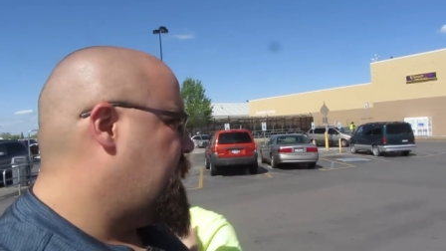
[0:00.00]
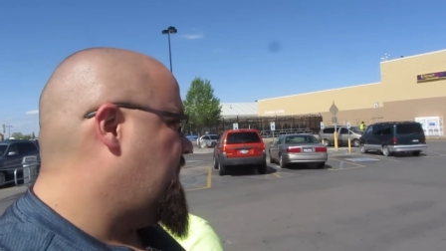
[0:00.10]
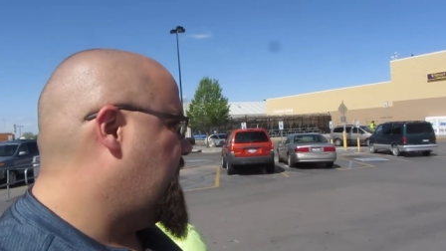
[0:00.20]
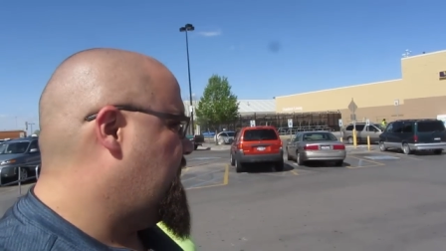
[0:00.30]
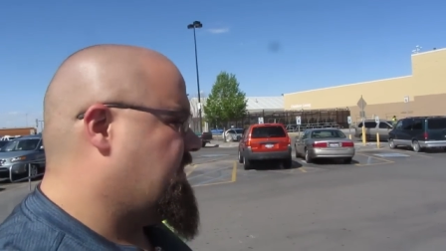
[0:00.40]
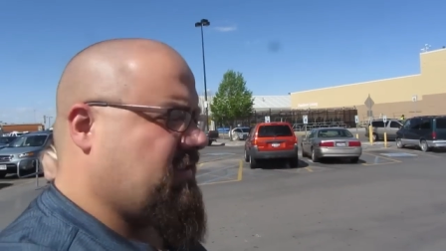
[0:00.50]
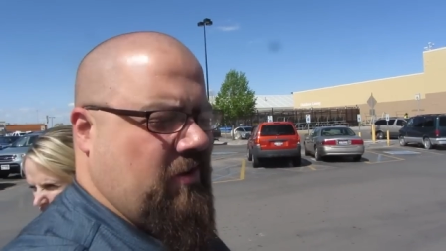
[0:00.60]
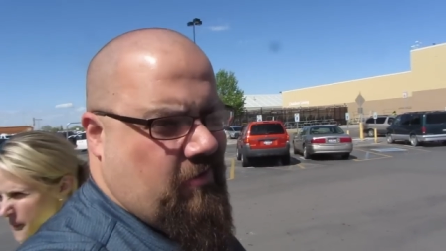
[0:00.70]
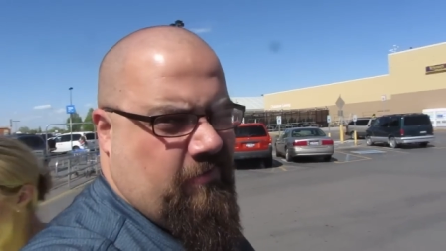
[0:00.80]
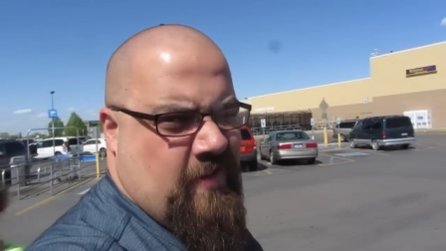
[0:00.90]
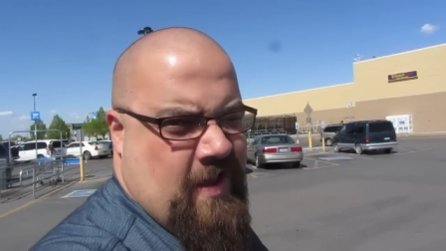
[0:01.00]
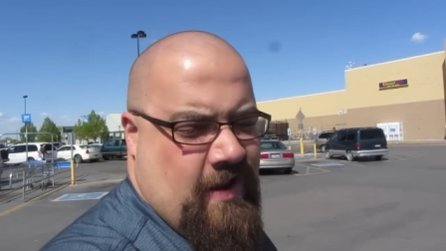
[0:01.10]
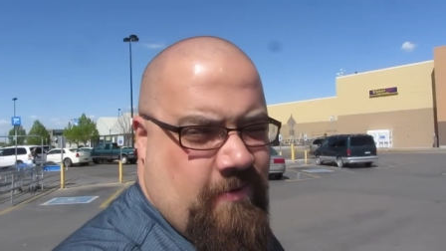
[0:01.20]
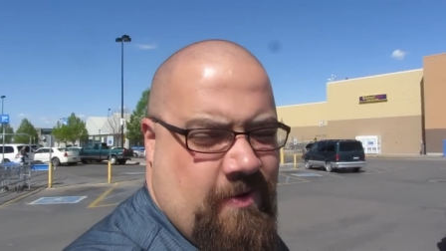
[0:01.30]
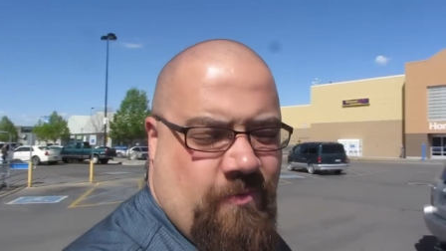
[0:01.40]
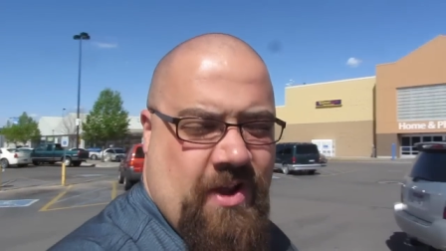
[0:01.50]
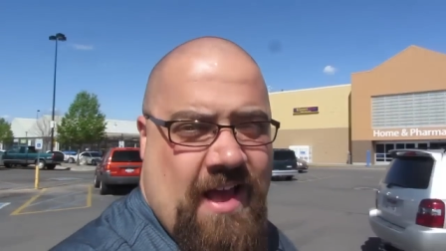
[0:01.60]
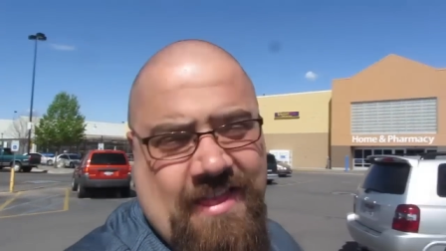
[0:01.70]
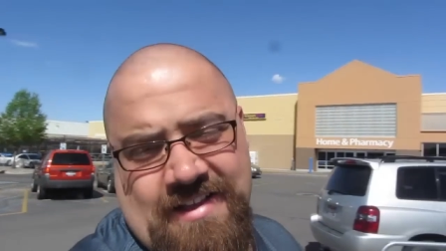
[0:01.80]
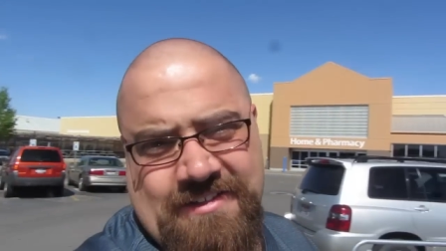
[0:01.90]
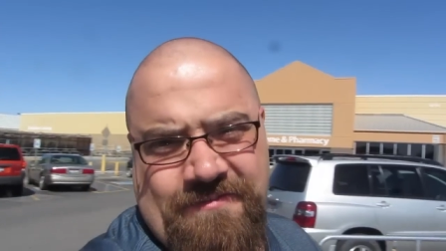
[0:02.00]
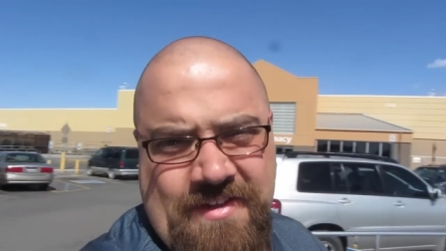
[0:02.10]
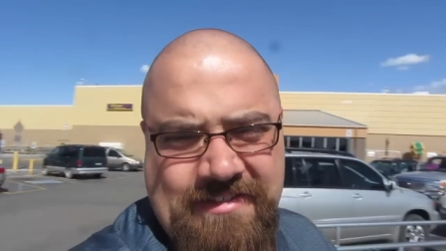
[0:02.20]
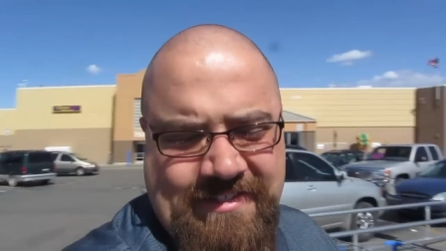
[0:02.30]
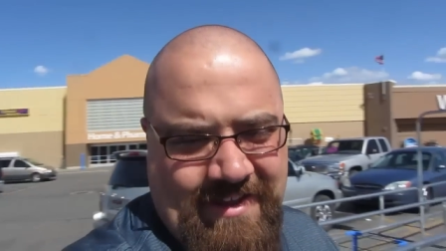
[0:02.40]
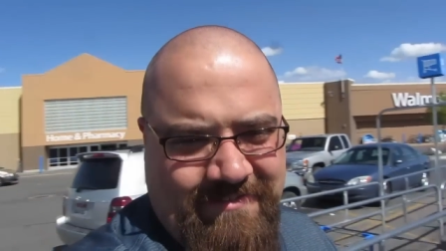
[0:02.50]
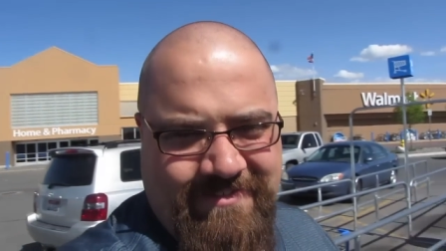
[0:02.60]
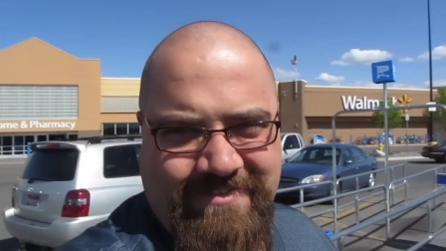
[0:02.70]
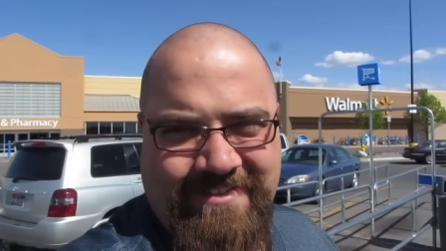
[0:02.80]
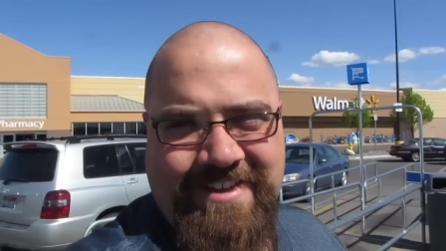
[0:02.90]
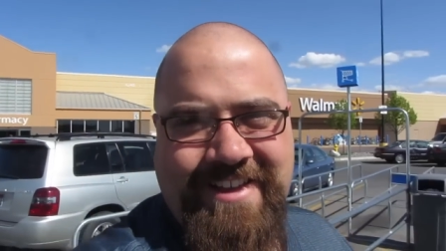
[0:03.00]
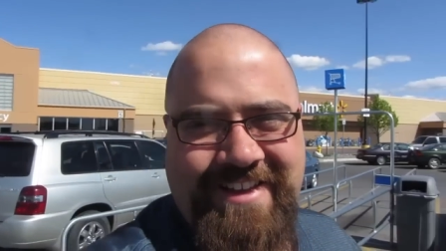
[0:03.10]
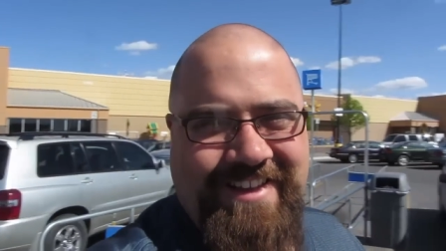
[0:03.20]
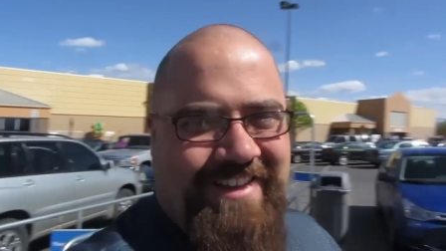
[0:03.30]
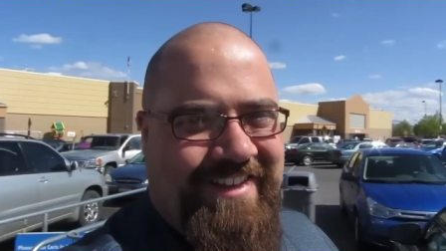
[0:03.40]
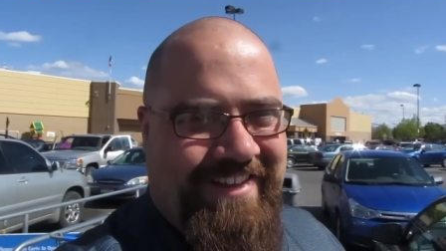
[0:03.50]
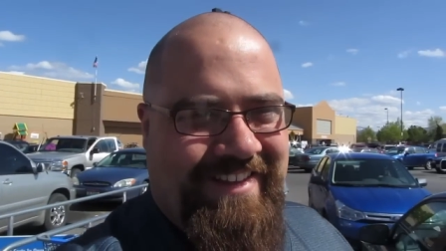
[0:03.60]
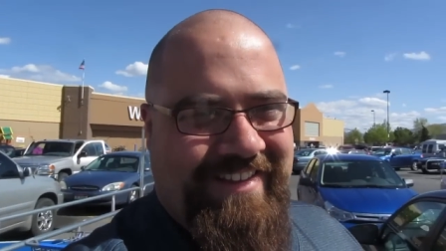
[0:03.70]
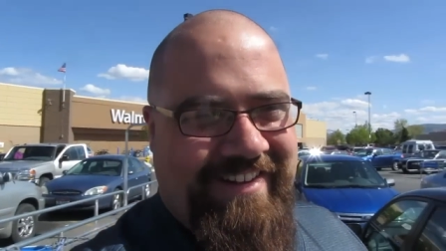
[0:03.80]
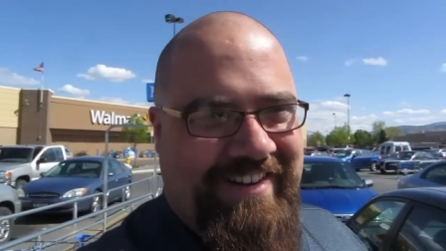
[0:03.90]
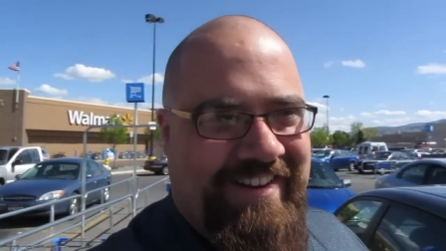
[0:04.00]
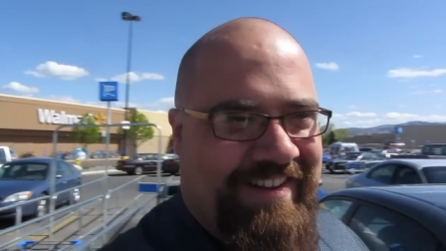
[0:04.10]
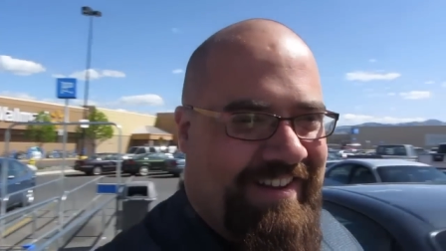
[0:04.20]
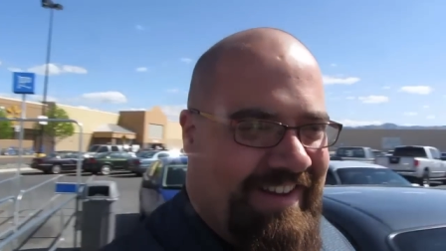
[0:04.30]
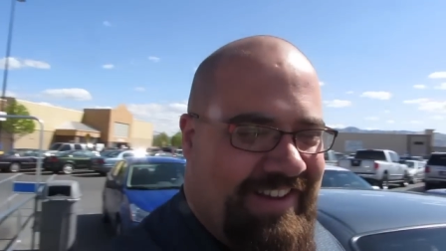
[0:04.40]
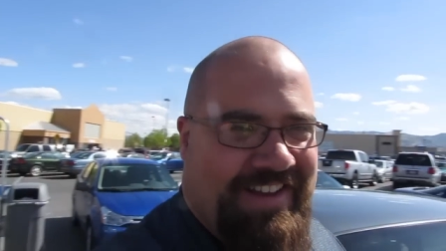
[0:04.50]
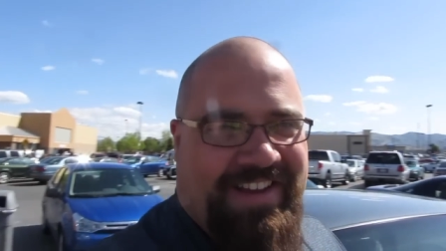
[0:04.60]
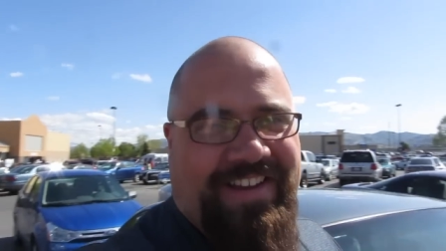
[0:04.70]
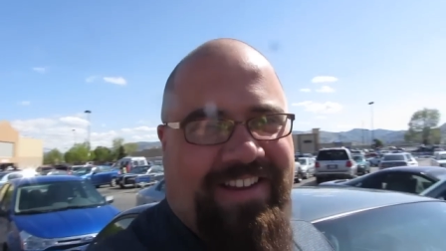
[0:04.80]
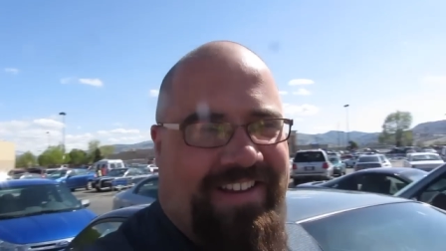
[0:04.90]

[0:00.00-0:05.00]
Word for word: we're not gonna show. So anyway, Sorry. we got lots of fun stuff. You'll just have to use your